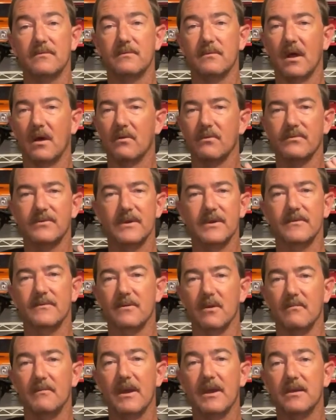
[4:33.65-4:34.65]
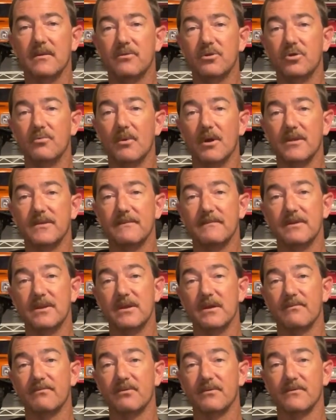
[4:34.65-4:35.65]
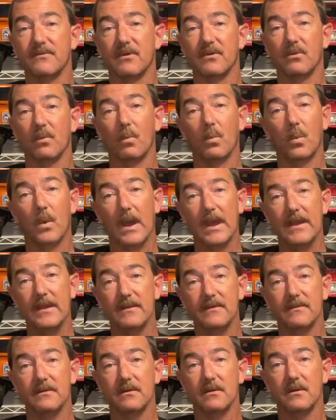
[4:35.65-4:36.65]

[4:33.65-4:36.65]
and I don't think it's going to make too much of a difference on the weight.